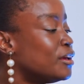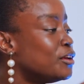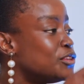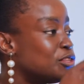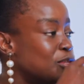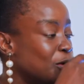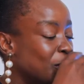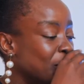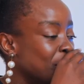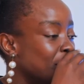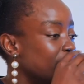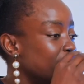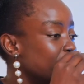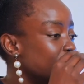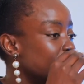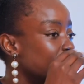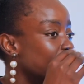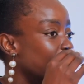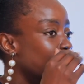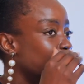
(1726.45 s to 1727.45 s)
So
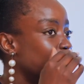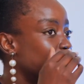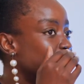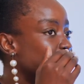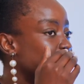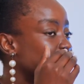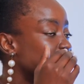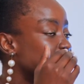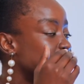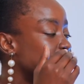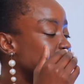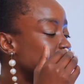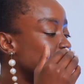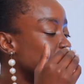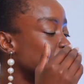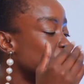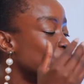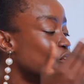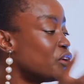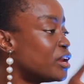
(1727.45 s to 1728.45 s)
there's
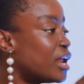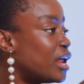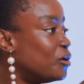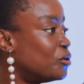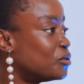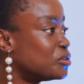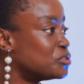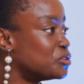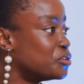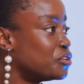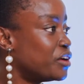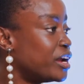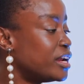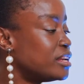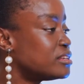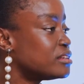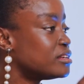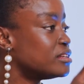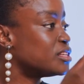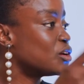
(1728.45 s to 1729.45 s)
naloxone,
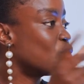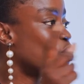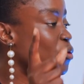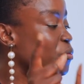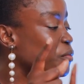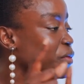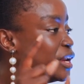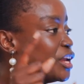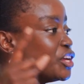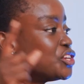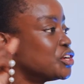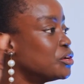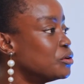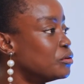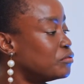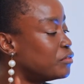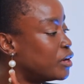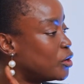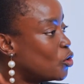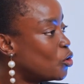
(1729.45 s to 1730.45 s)
right? It's a combination
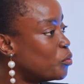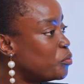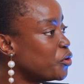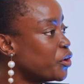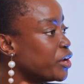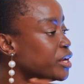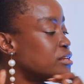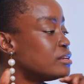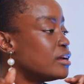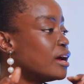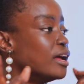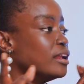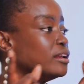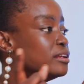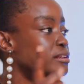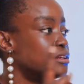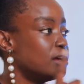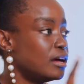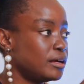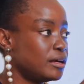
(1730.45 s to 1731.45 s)
of an opioid and